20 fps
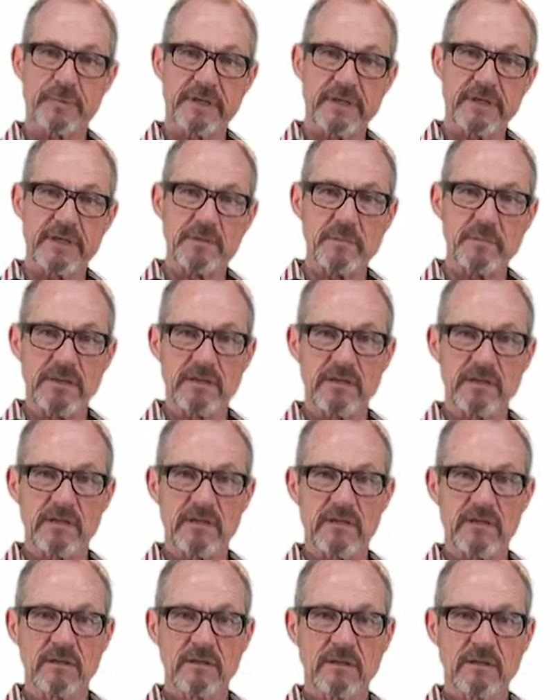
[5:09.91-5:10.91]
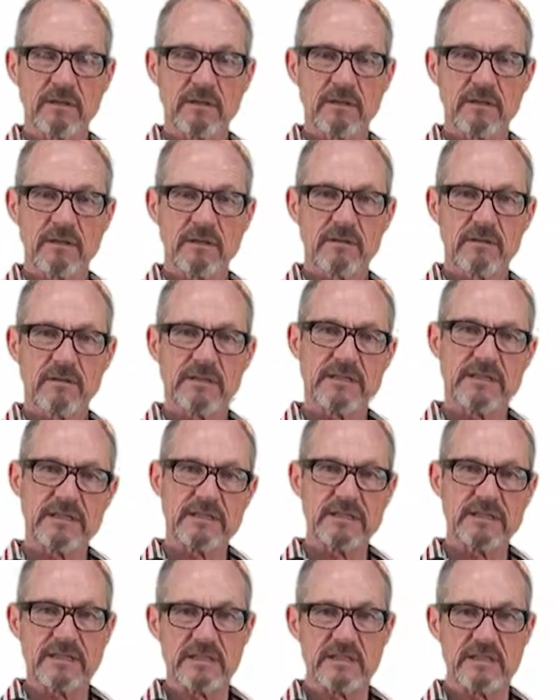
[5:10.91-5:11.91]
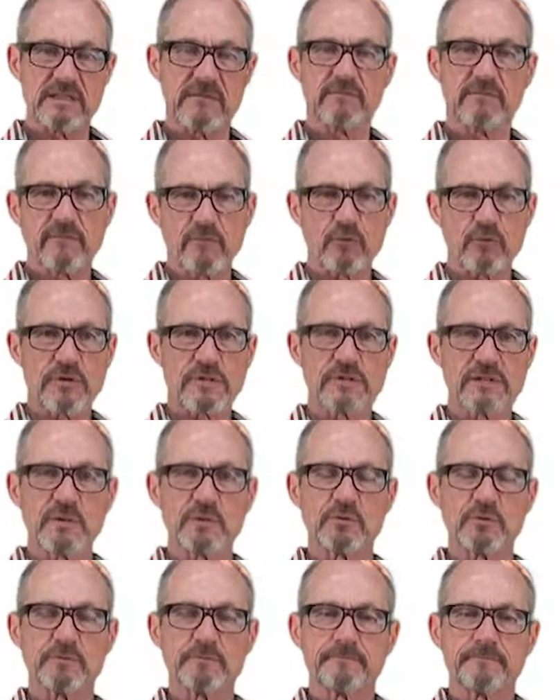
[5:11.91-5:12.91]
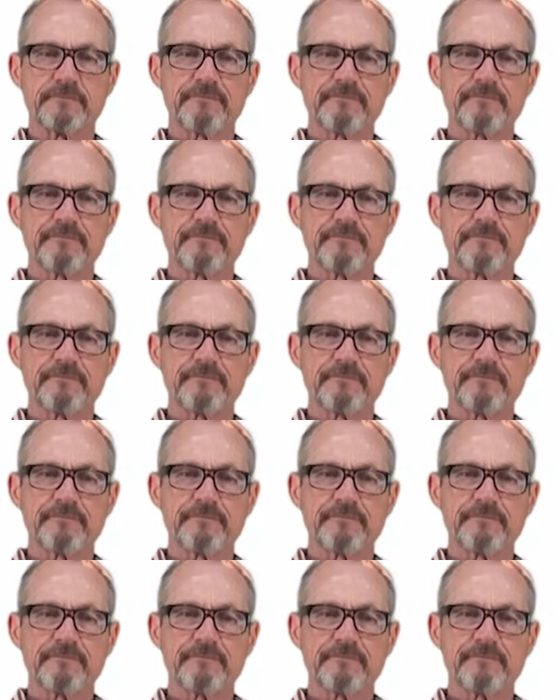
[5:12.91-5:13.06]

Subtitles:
PB, TD, for example.